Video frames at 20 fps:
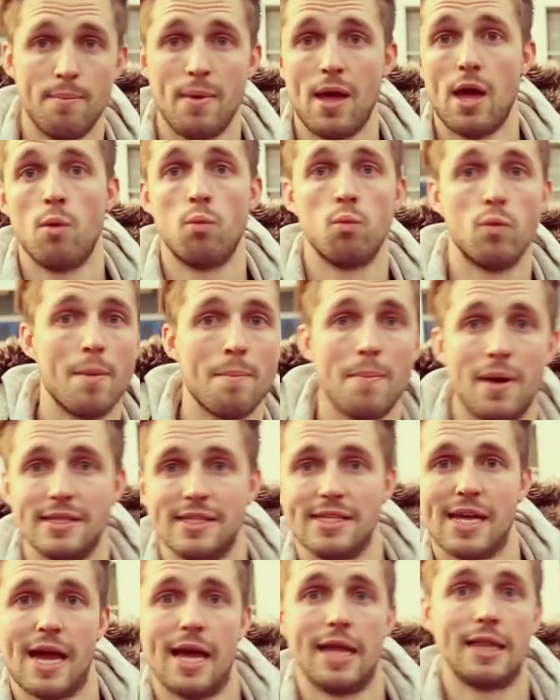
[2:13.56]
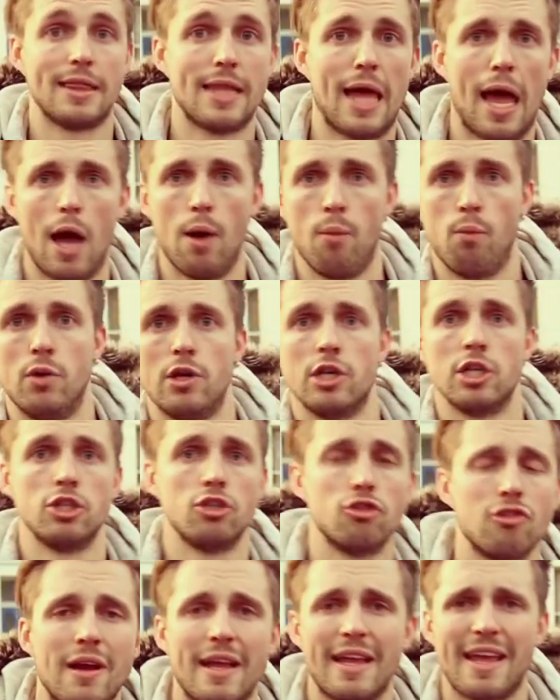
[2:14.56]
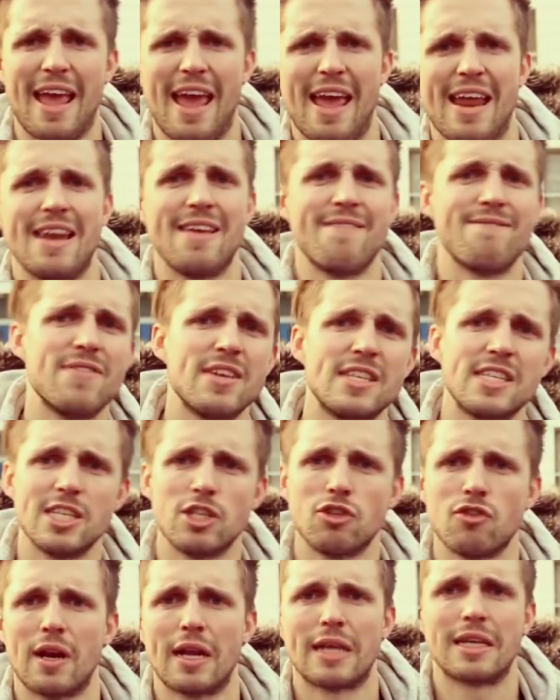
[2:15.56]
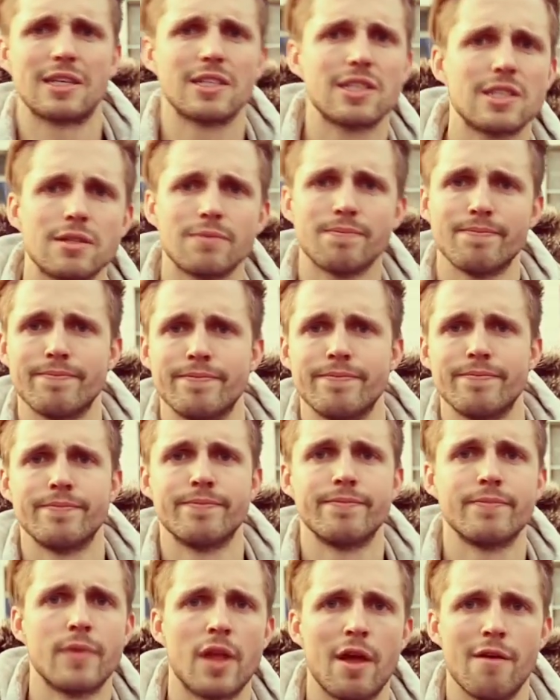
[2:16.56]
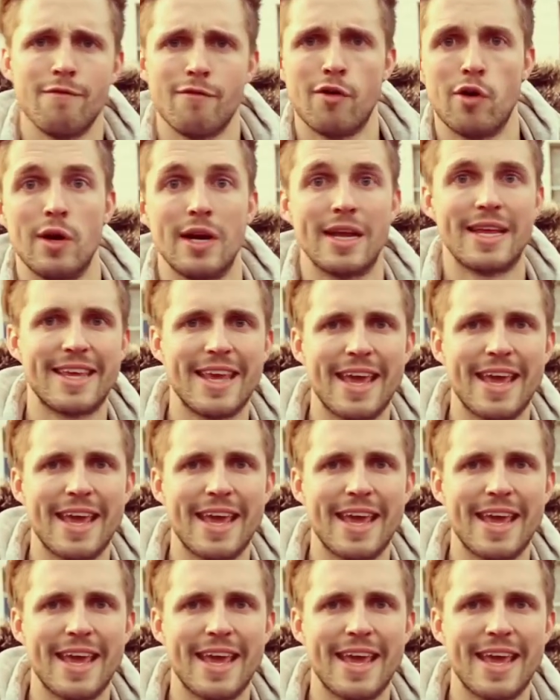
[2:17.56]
a bet with my dad that I wouldn't drink any fizzy drinks for a